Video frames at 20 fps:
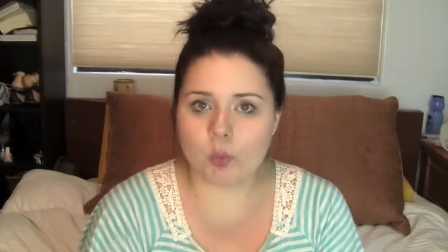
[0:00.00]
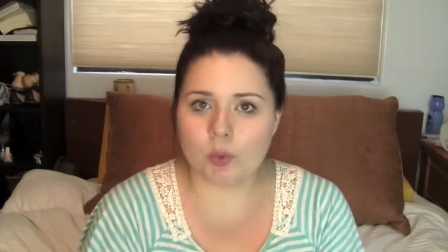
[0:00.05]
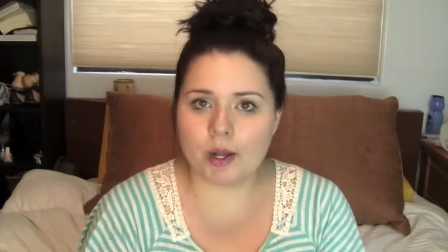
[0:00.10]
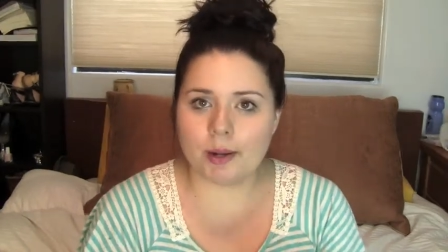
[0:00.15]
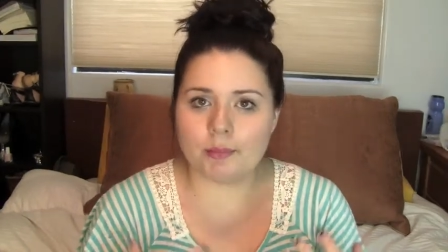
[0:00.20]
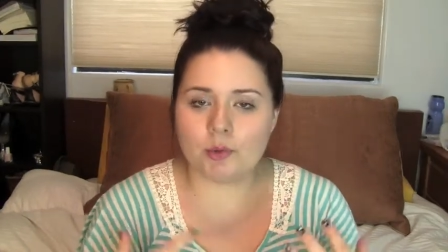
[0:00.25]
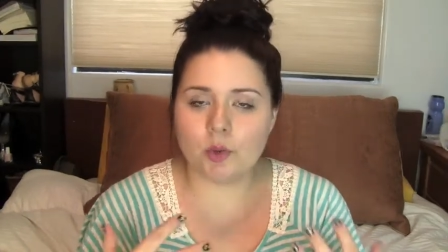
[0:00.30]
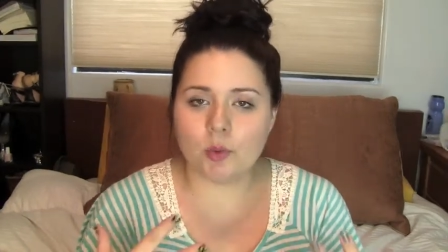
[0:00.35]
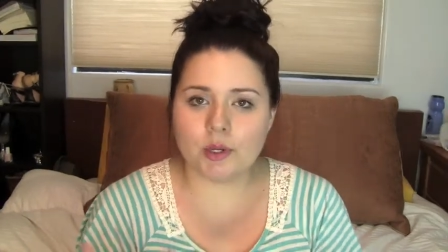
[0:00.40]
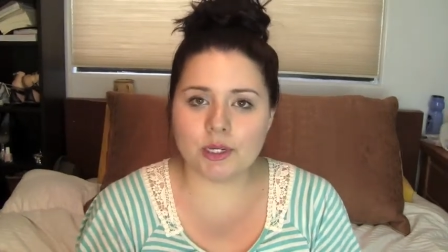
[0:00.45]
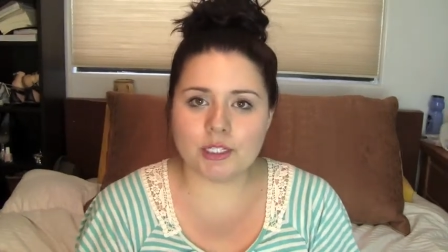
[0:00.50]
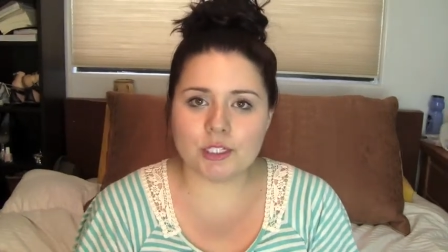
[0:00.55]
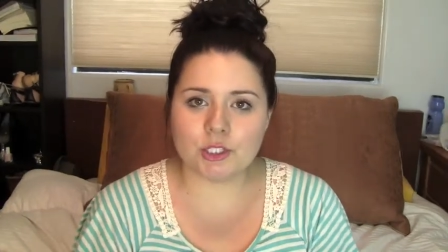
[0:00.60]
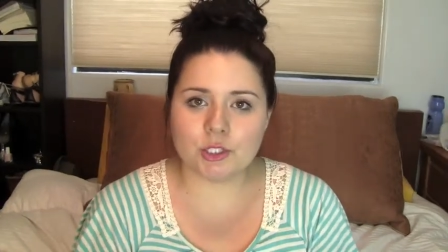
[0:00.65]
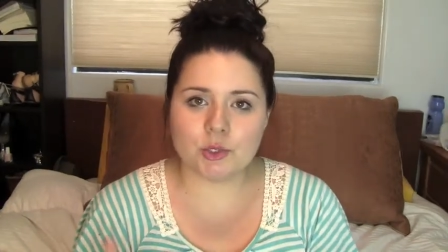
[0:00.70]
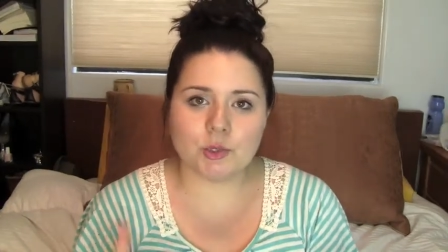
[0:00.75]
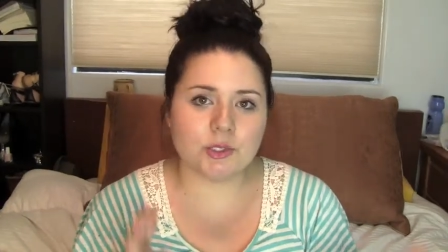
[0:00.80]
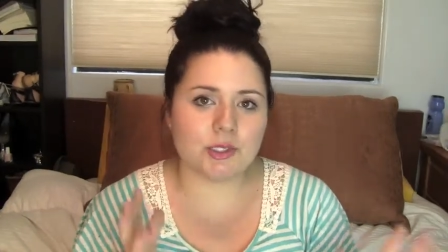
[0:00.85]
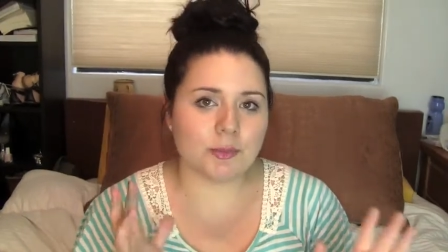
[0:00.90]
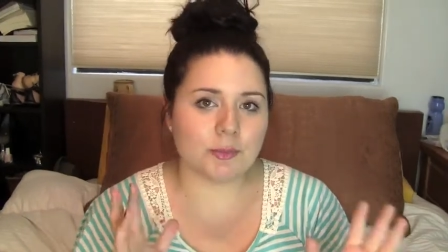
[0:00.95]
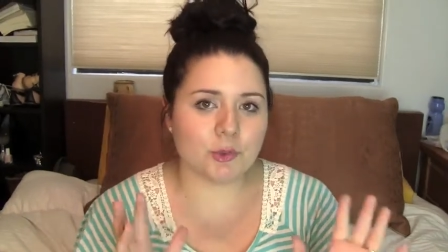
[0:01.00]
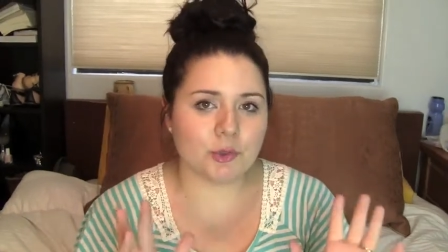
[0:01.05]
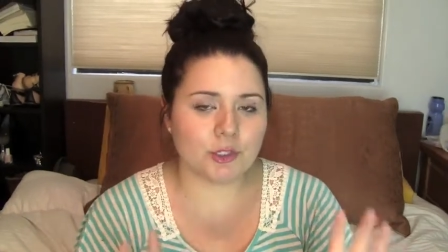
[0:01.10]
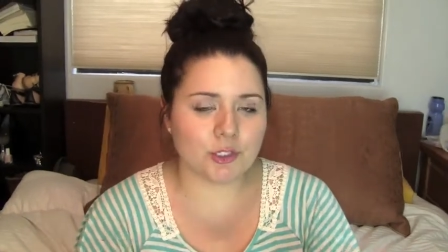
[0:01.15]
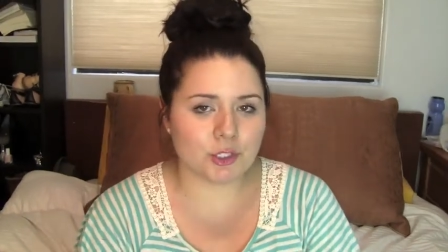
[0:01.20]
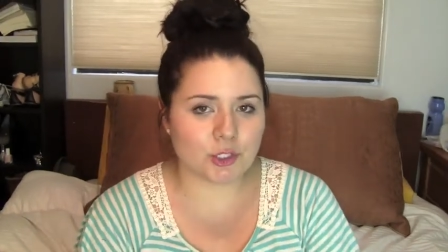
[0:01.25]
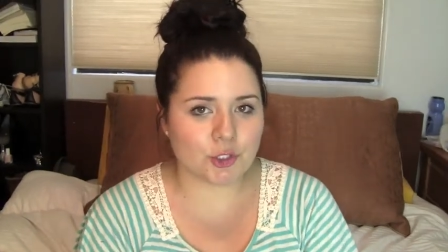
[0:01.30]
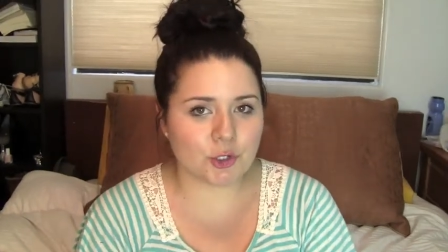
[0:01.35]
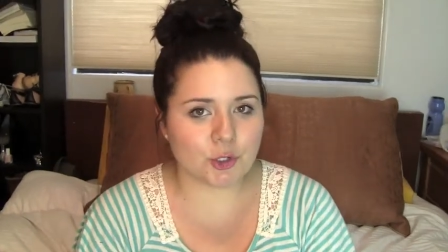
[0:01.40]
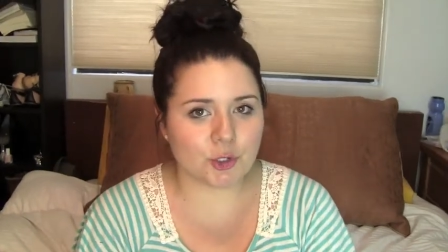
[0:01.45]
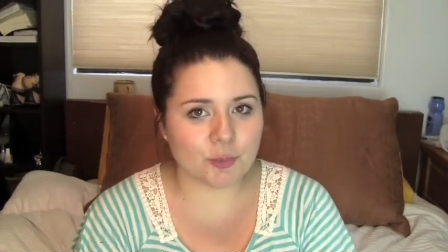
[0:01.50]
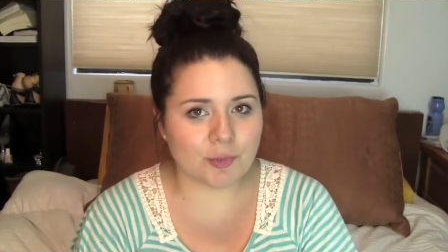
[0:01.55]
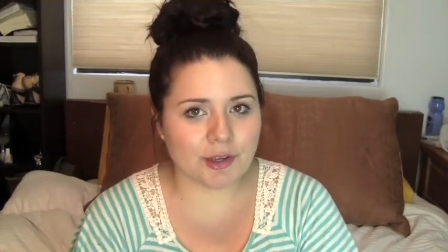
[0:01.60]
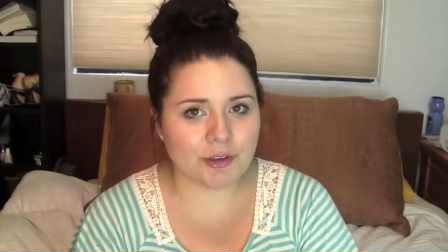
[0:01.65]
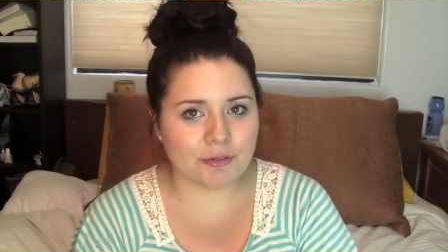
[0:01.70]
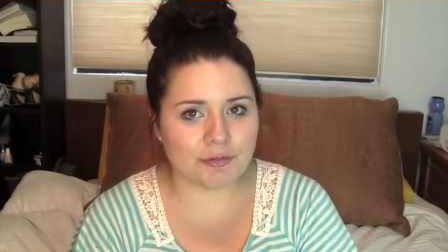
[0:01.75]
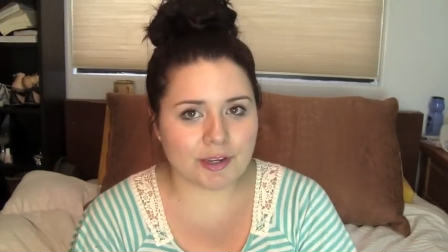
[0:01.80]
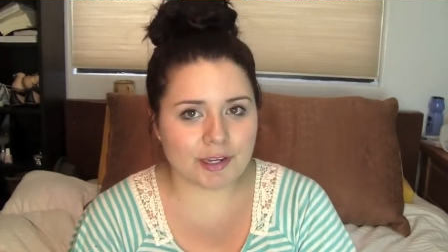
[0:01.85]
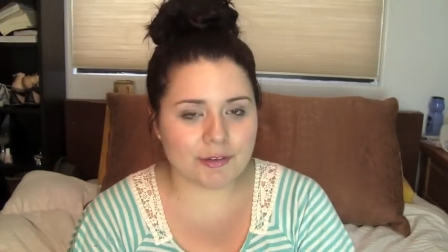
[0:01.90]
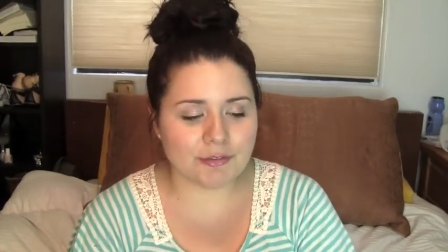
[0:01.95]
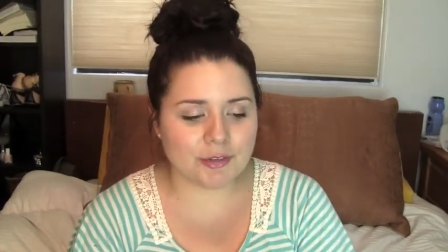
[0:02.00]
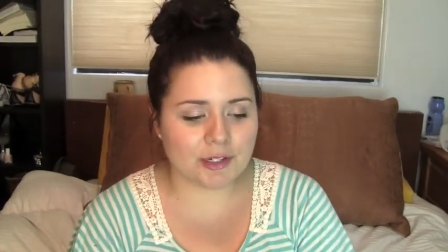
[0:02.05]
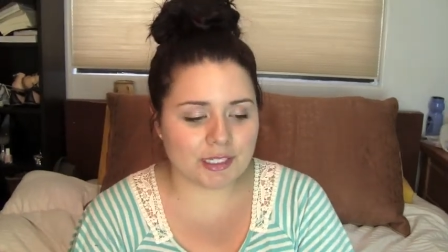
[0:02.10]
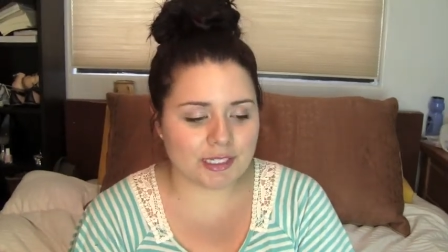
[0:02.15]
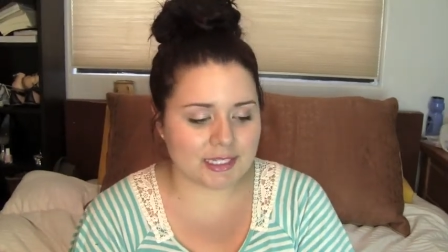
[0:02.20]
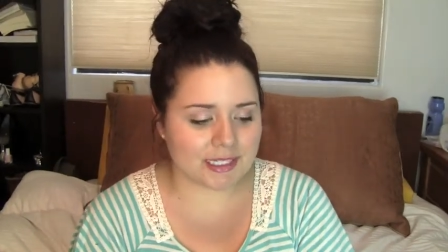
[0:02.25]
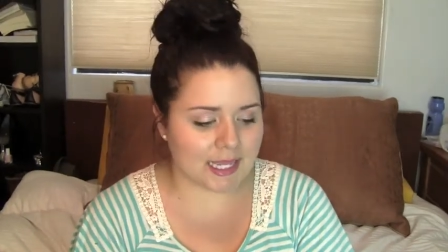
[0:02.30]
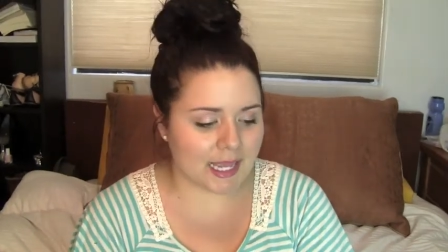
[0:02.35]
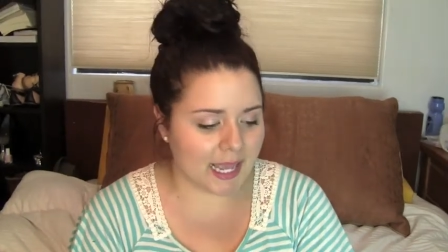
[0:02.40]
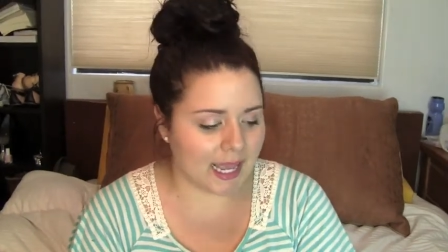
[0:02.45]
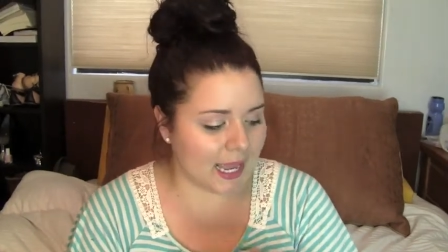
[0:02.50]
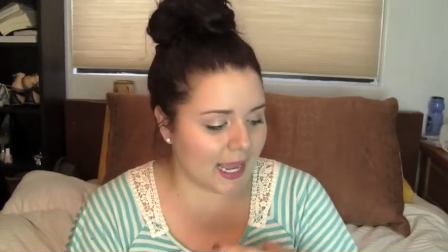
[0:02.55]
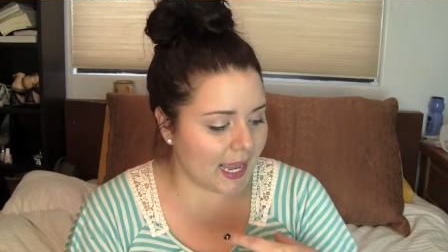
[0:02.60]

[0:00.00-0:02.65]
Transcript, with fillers: So what I'm going to do is I'm going to show you my favorites